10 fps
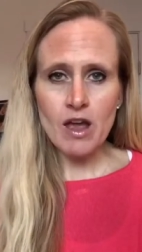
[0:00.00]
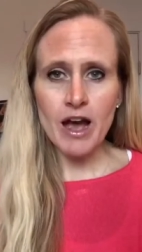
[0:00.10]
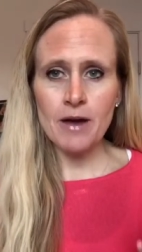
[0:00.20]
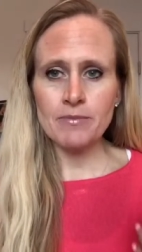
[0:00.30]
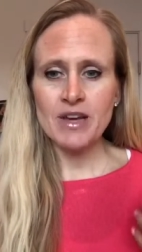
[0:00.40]

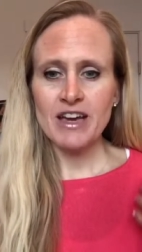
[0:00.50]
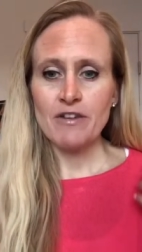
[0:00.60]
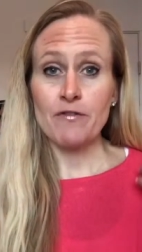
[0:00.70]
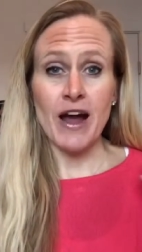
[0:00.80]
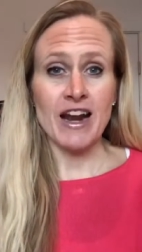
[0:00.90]
Um,
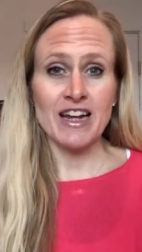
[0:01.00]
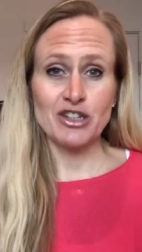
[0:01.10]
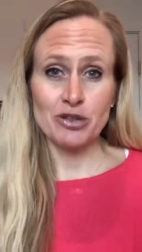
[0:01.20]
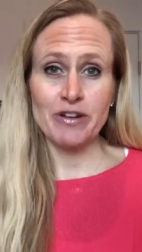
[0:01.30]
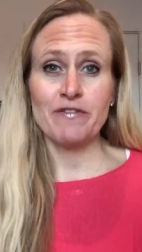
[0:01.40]
and I
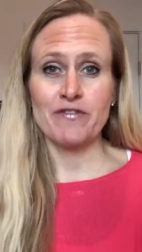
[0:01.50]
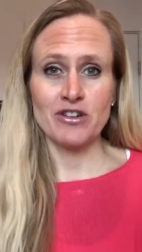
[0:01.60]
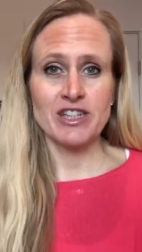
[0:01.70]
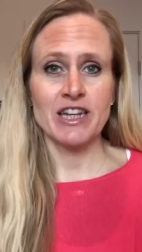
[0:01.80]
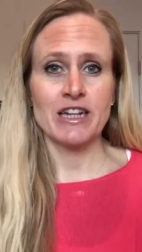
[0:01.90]
do it
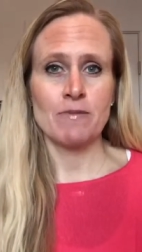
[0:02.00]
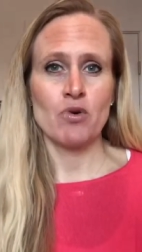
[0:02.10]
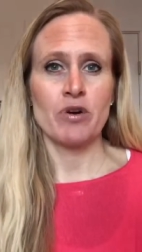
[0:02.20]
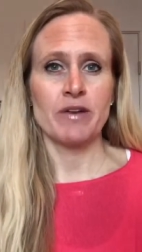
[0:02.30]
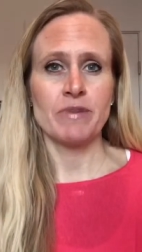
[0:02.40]
first thing in the
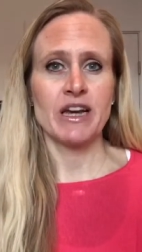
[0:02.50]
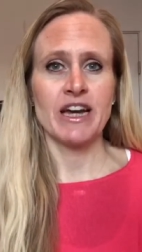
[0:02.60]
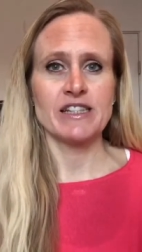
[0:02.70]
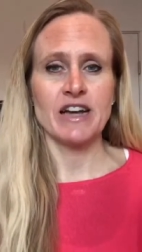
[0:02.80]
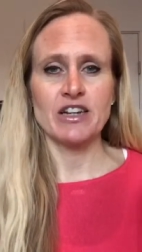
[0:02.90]
morning
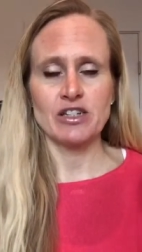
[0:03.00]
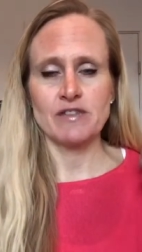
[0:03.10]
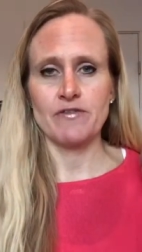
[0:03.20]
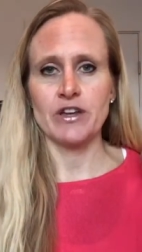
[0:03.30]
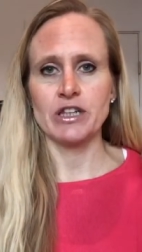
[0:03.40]
because I
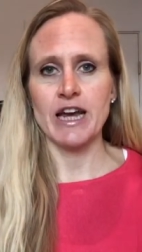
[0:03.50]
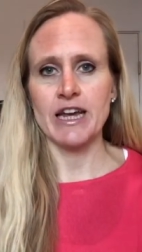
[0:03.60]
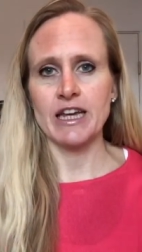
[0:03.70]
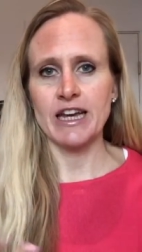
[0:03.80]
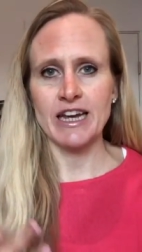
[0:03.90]
just feel
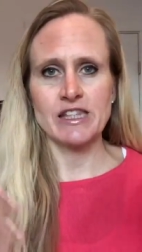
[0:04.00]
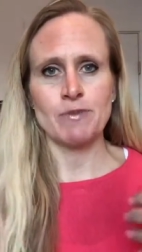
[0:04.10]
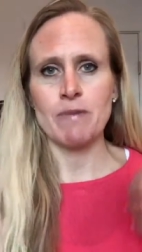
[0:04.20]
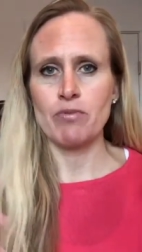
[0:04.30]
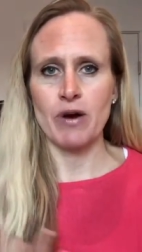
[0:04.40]
like it gets
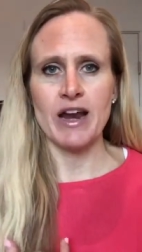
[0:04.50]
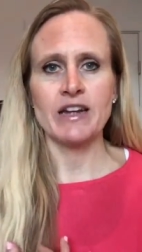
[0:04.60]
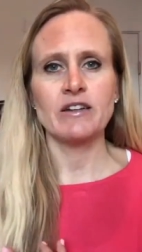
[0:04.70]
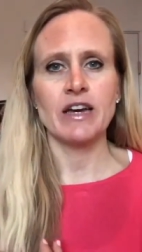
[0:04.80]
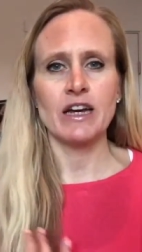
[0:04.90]
my
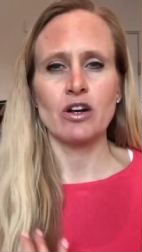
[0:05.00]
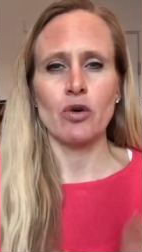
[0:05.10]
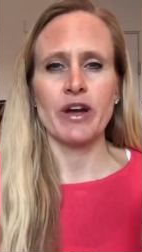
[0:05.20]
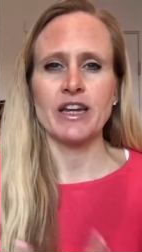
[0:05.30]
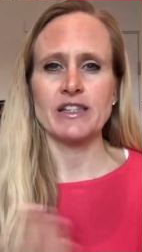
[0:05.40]
brain
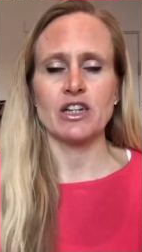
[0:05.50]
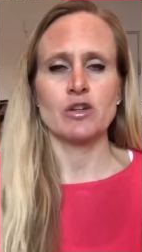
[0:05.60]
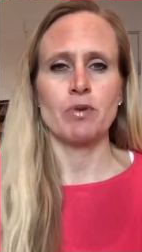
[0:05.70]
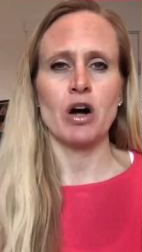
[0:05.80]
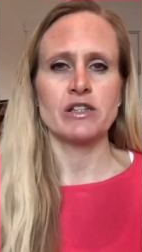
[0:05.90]
going in such
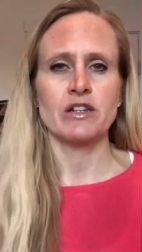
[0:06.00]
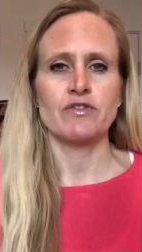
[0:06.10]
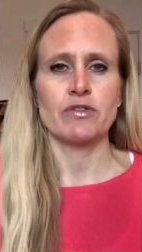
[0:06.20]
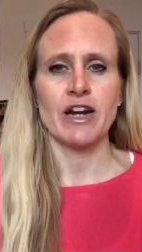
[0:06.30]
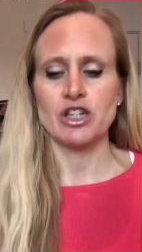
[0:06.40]
a positive
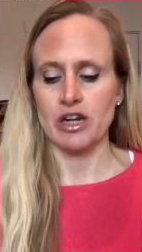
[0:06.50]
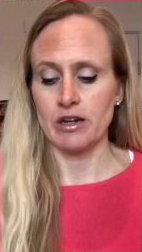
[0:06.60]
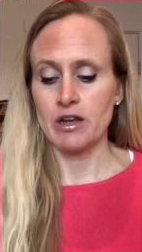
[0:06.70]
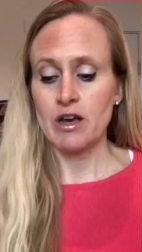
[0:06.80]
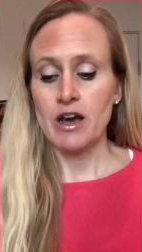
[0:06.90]
direction.